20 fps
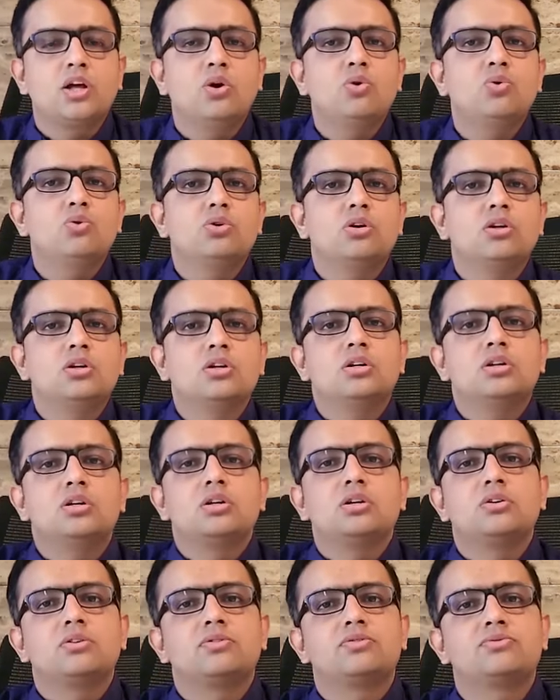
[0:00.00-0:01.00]

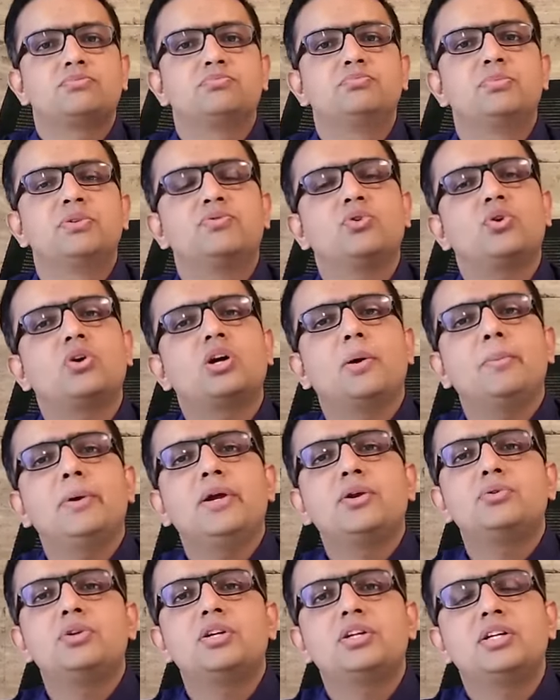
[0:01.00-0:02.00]
Now before
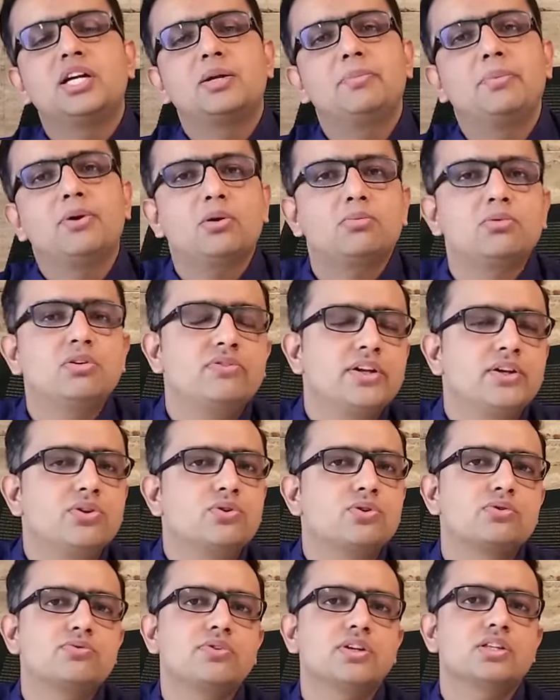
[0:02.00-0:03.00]
coming to the treatment of the
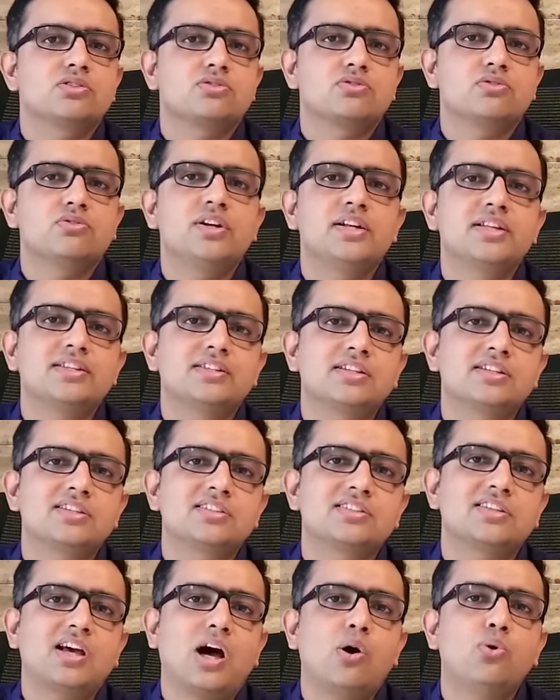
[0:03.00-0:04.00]
varicose veins, we will
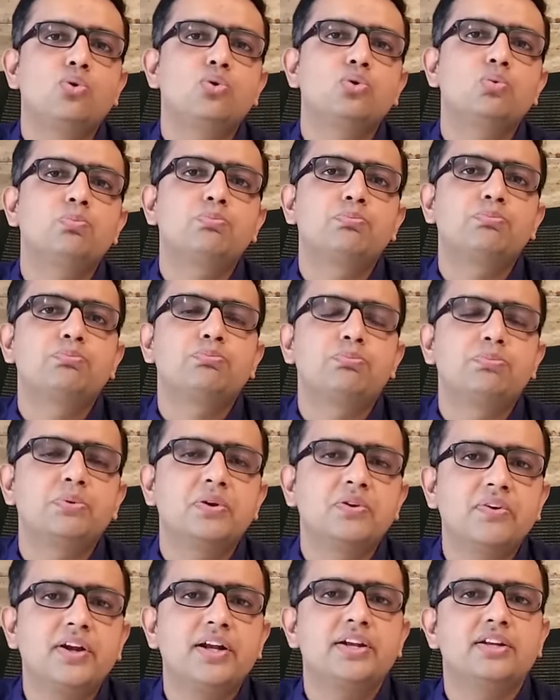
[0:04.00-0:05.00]
discuss how to
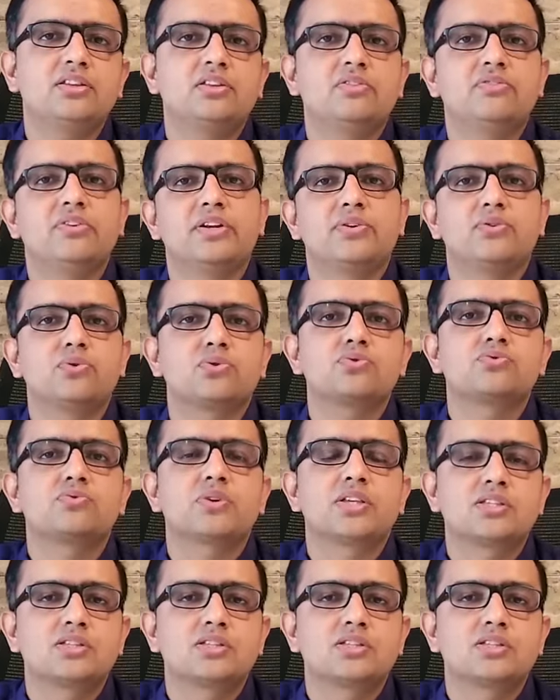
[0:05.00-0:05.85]
prevent the varicose